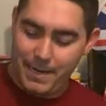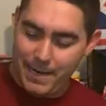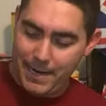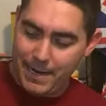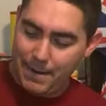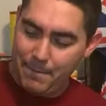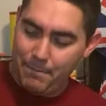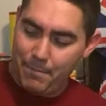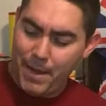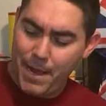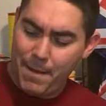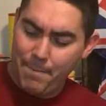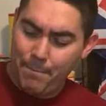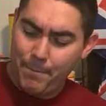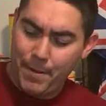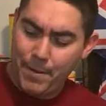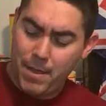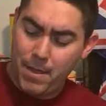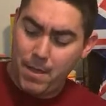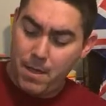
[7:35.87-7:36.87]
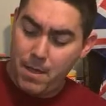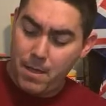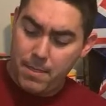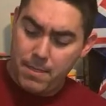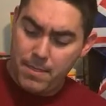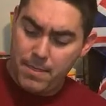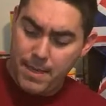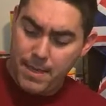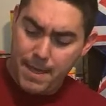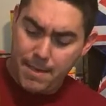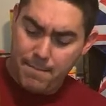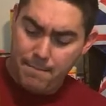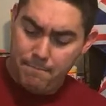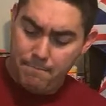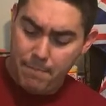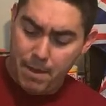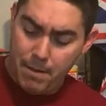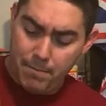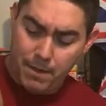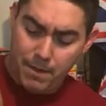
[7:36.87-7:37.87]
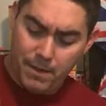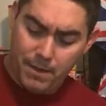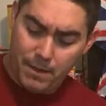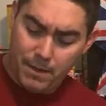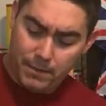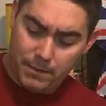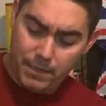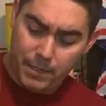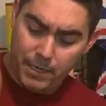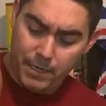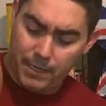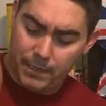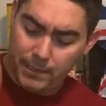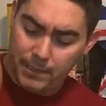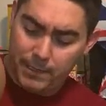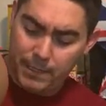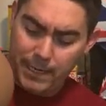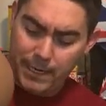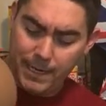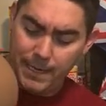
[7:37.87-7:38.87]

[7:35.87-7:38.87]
and pop that pivot so you can see.